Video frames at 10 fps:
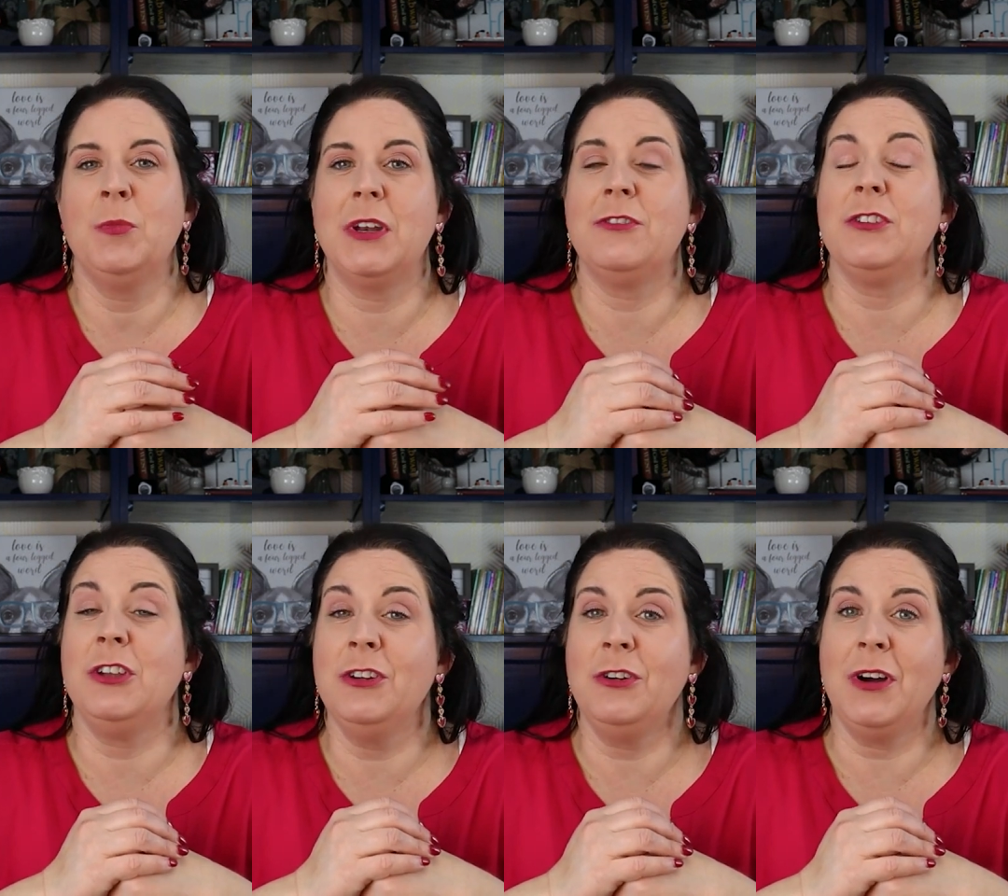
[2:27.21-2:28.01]
But if
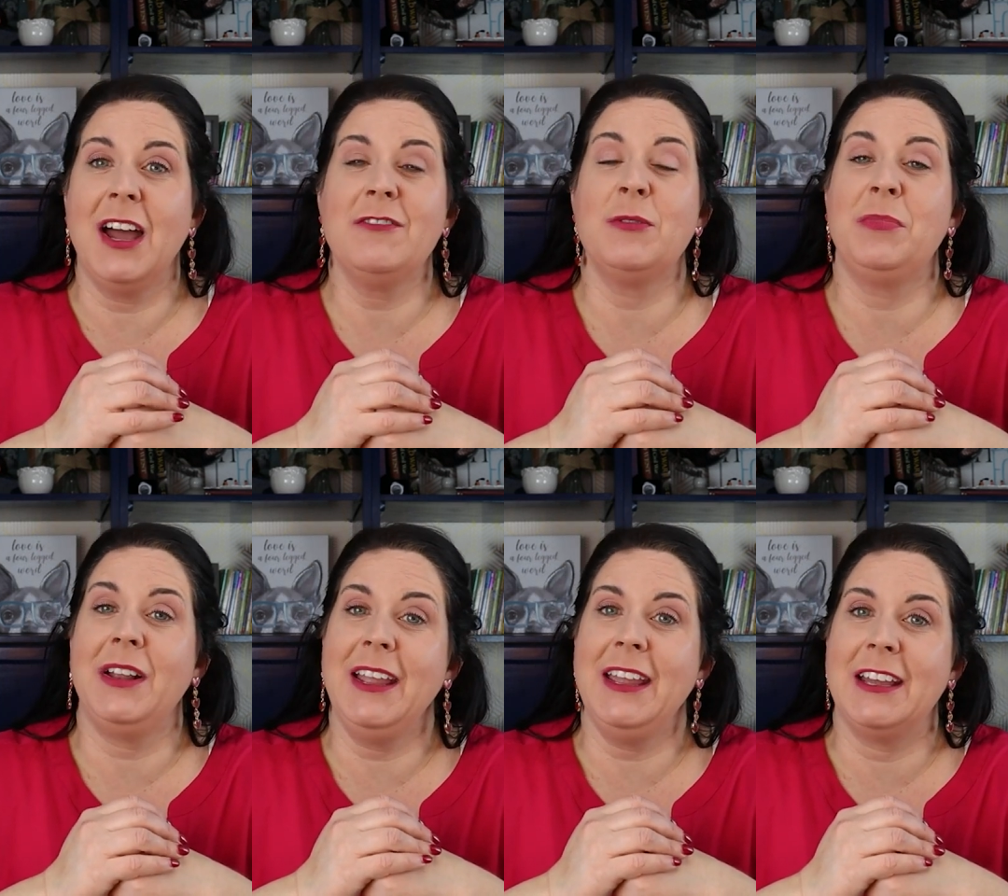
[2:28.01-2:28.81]
you don't have a
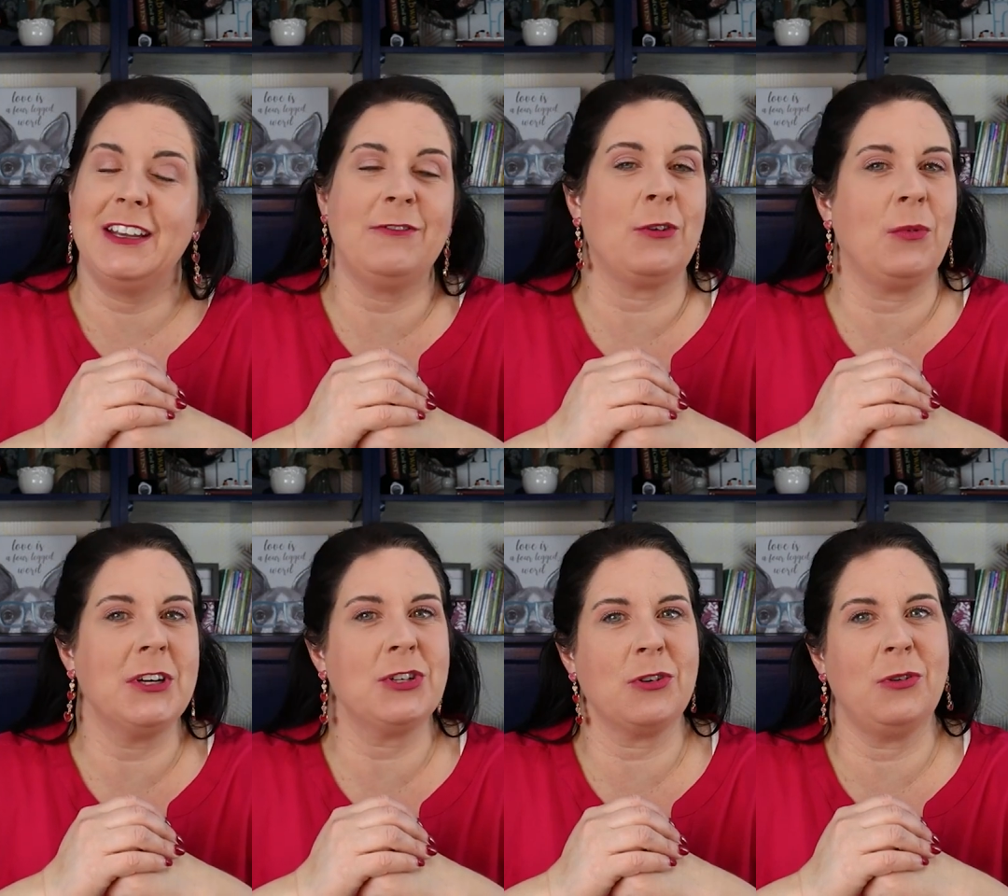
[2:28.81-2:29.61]
plan for
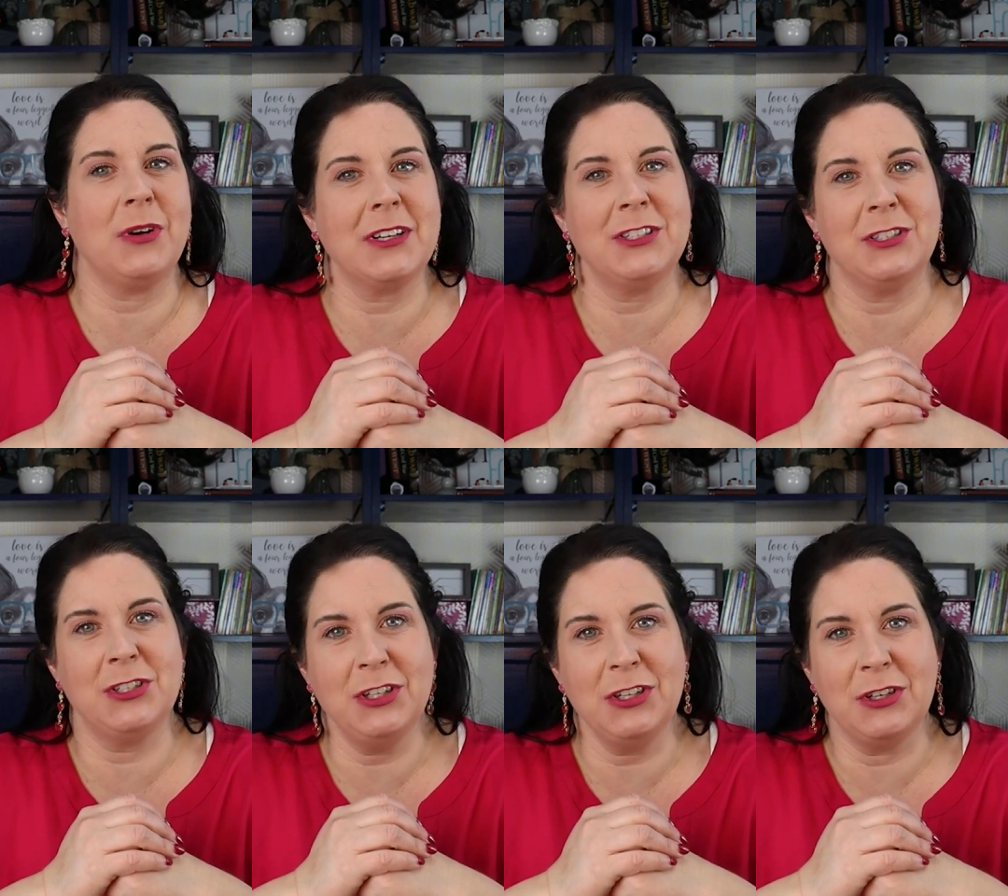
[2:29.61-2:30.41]
what you're going to
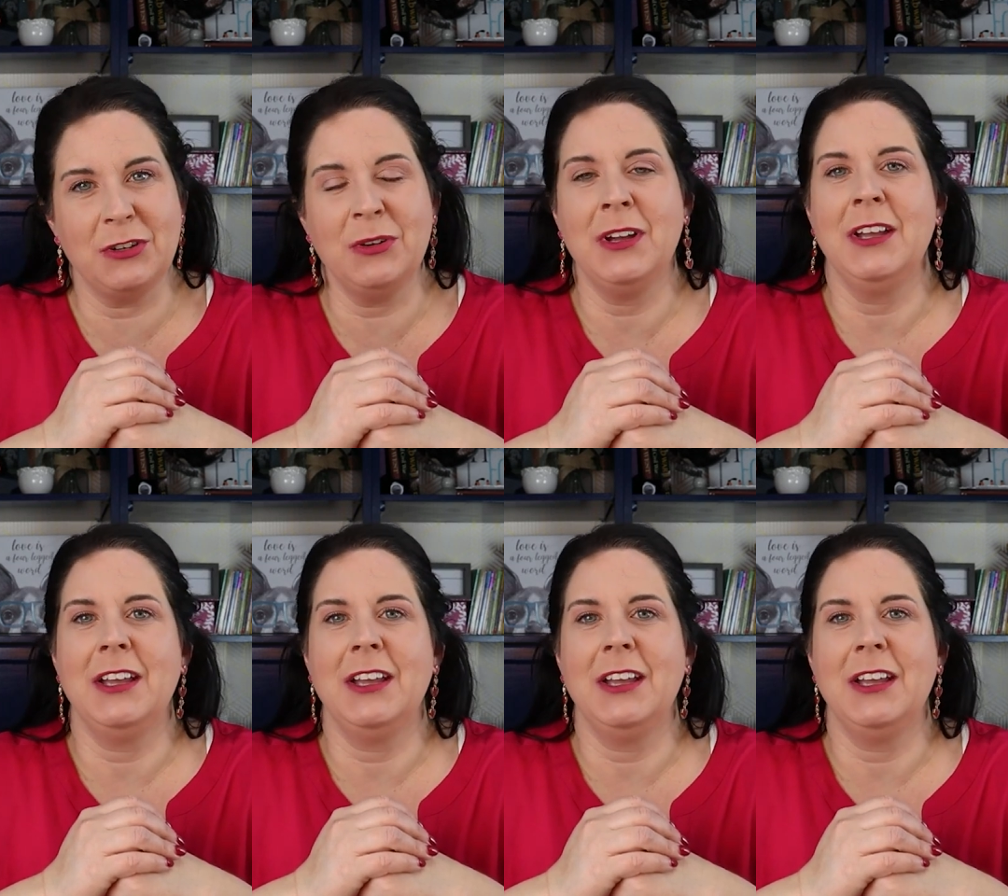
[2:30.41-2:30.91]
do